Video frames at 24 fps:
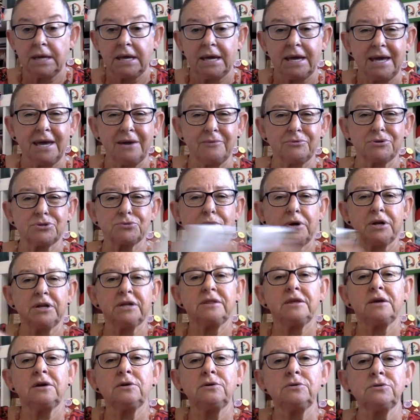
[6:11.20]
it was one of
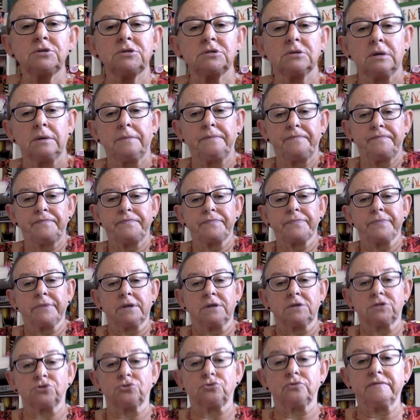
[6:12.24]
those
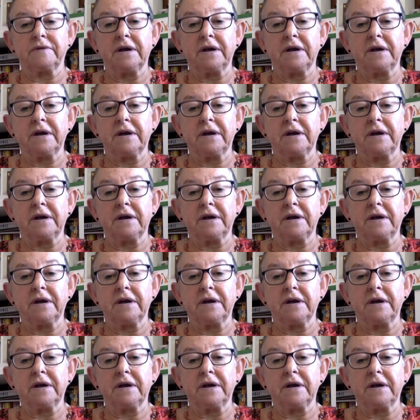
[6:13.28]
sort of